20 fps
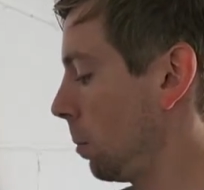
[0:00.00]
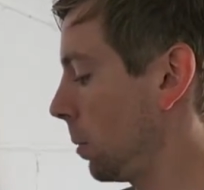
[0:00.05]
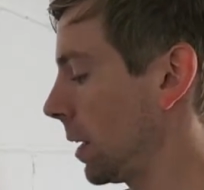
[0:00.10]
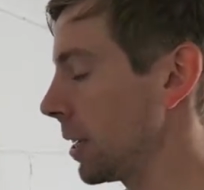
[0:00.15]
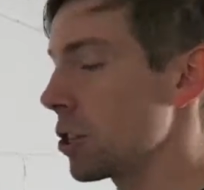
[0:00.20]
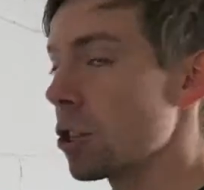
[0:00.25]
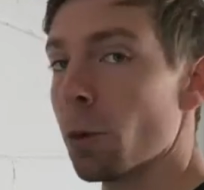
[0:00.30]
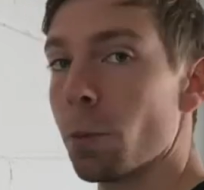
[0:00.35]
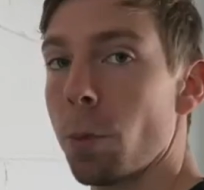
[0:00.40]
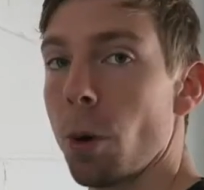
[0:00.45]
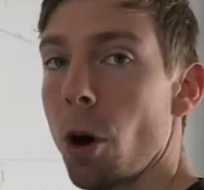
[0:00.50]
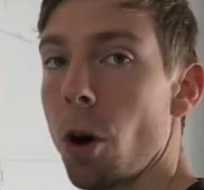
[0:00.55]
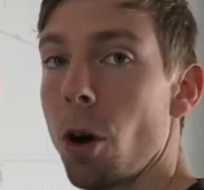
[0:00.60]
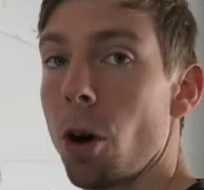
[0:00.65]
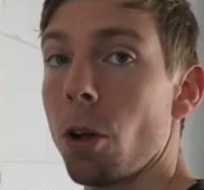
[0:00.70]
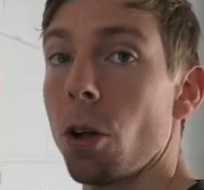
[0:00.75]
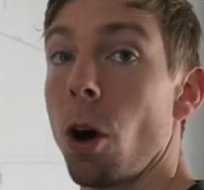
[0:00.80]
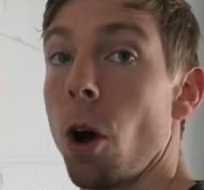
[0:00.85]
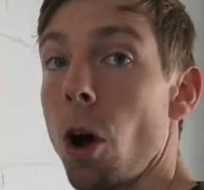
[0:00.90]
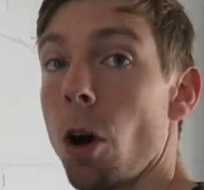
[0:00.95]
place the
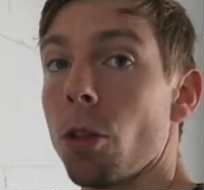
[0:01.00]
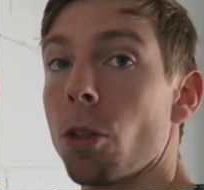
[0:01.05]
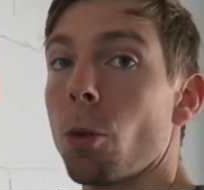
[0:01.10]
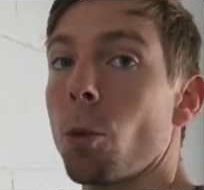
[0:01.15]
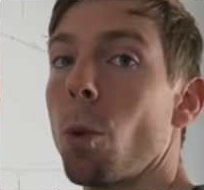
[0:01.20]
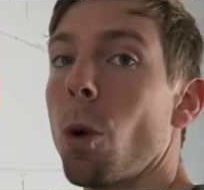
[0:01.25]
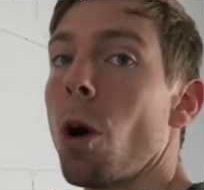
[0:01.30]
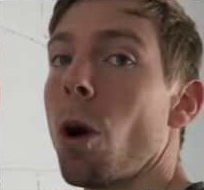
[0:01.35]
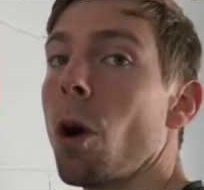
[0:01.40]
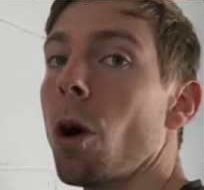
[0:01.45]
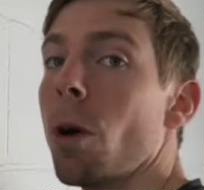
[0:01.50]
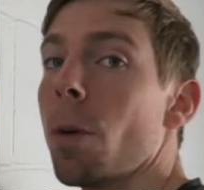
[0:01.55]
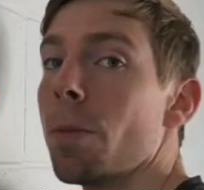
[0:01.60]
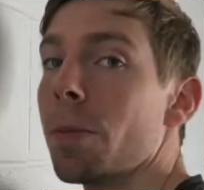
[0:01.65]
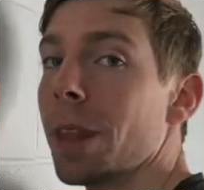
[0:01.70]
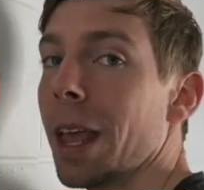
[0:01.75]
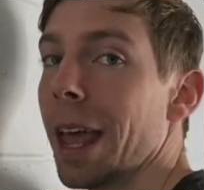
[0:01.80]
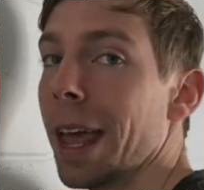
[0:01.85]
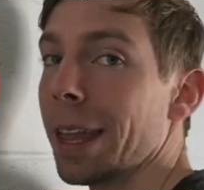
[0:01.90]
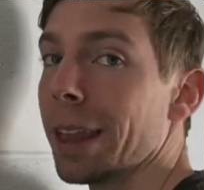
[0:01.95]
ball on the
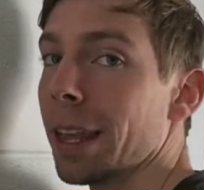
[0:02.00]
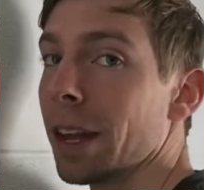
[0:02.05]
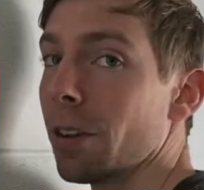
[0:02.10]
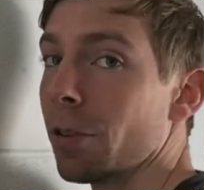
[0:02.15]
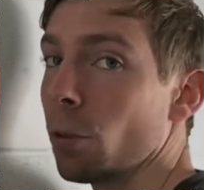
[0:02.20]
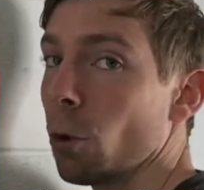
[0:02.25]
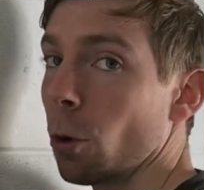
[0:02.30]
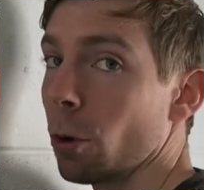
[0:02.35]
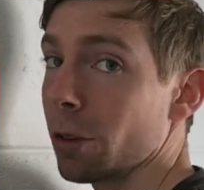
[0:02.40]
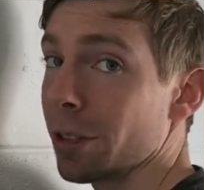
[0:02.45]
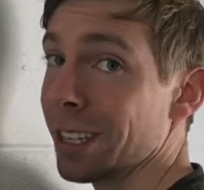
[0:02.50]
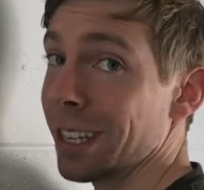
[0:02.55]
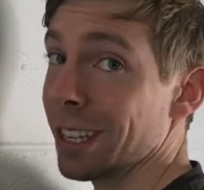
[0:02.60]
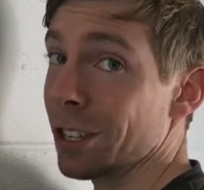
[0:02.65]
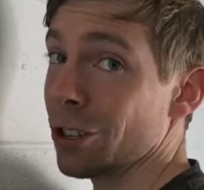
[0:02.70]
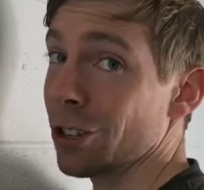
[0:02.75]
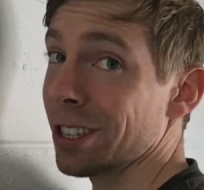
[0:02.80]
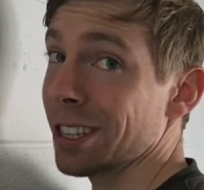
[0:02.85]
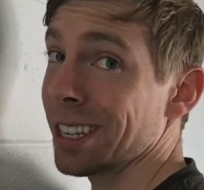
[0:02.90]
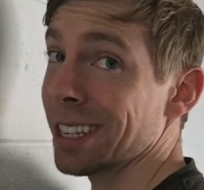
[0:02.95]
wall, and then of course
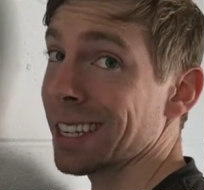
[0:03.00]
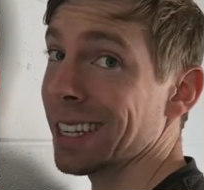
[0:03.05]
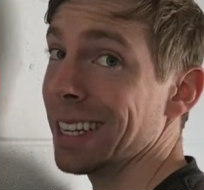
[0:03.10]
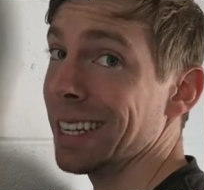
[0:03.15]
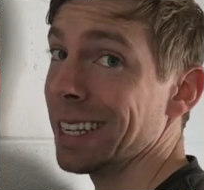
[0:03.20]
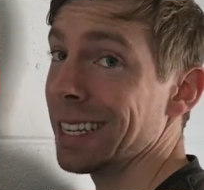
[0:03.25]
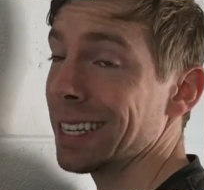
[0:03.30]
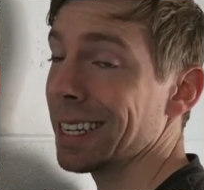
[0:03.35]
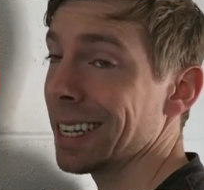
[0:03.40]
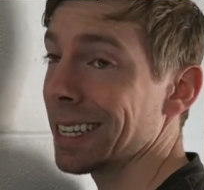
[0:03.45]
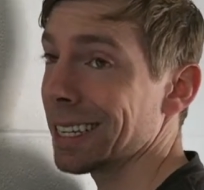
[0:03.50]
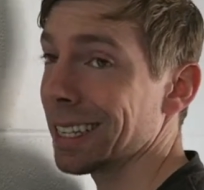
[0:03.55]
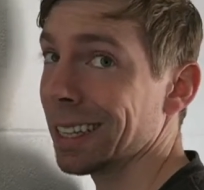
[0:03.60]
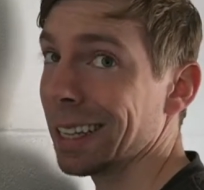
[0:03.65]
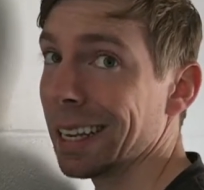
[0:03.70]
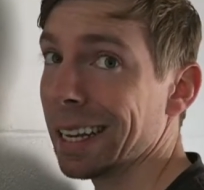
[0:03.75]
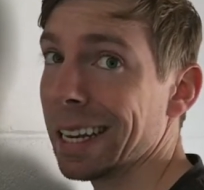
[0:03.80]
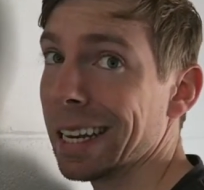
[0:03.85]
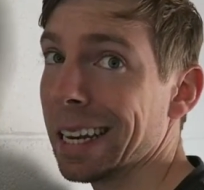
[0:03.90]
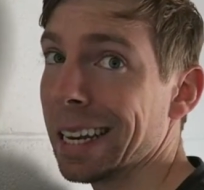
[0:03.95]
it's just as easy as
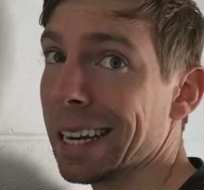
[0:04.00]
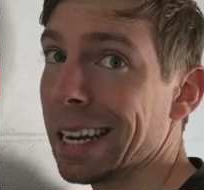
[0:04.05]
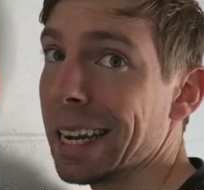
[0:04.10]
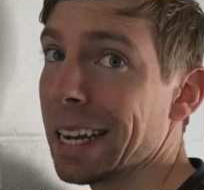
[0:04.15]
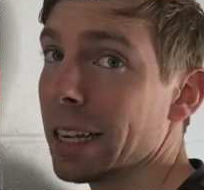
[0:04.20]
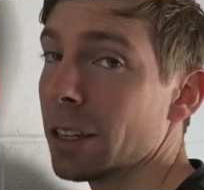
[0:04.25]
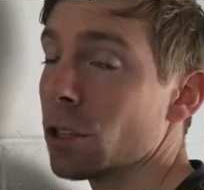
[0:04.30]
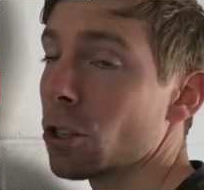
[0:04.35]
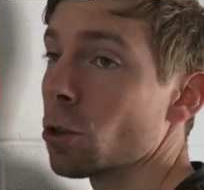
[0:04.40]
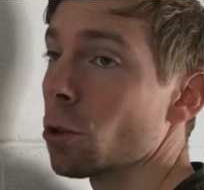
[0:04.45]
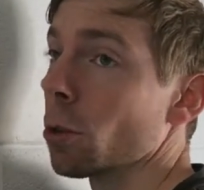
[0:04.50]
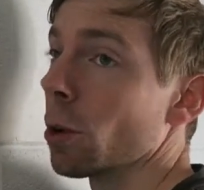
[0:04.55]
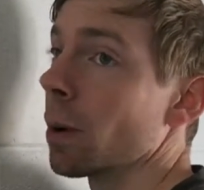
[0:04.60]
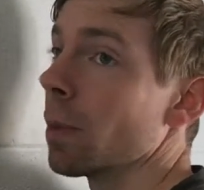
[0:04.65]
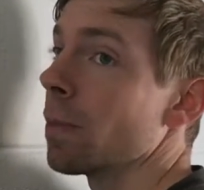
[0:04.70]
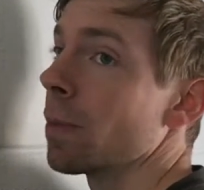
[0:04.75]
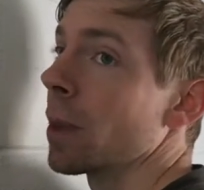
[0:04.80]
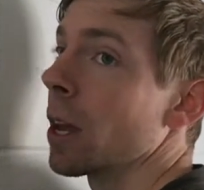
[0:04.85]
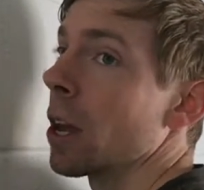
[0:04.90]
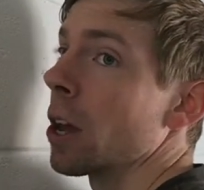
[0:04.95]
leaning into it.